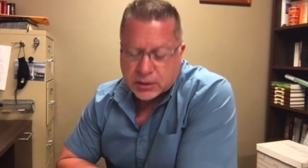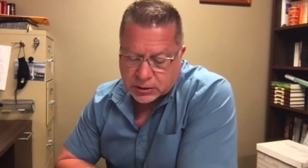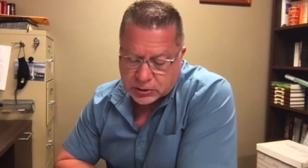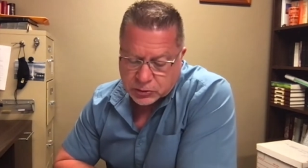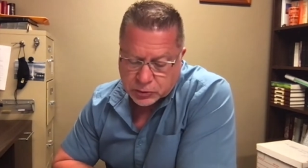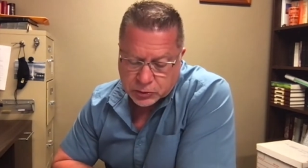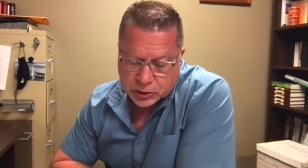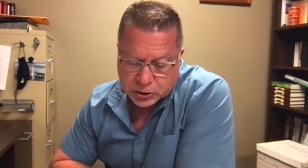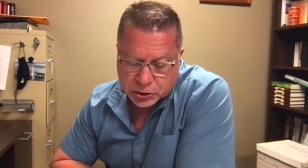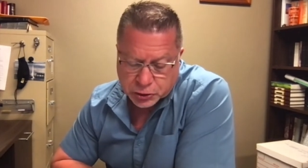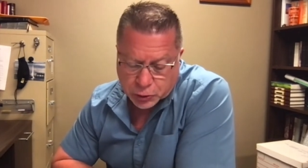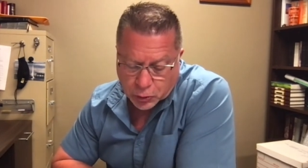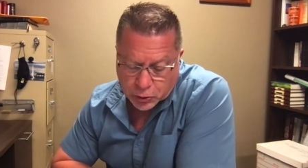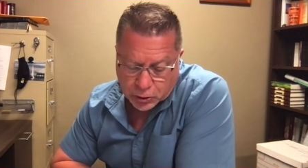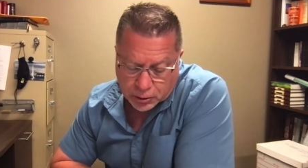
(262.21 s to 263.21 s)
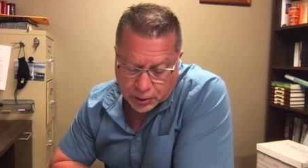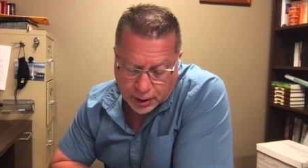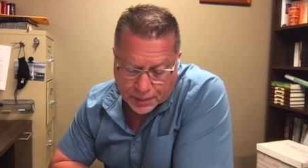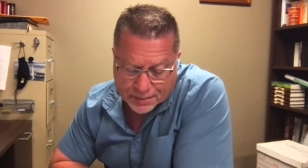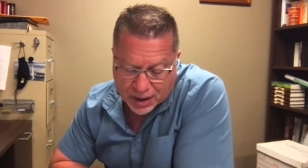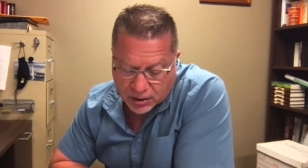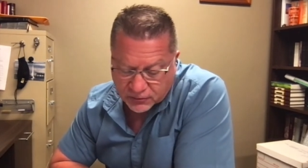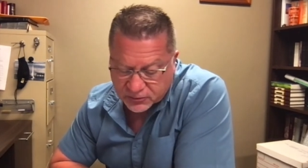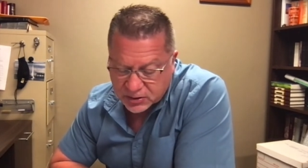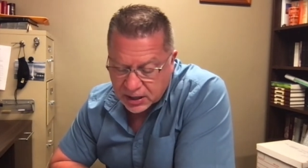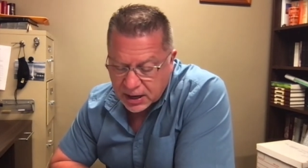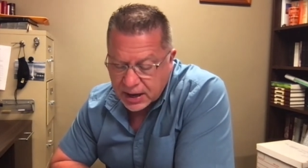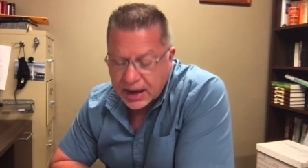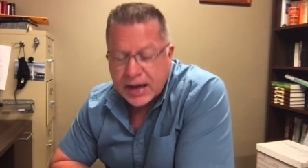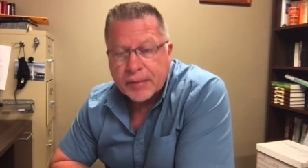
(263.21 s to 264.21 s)
to a shorter amount of
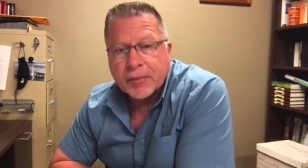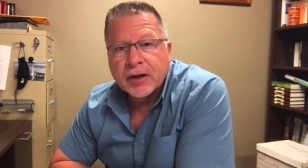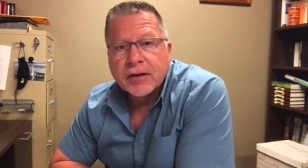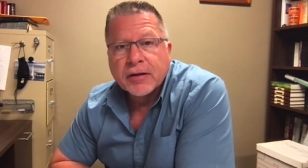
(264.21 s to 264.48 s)
time.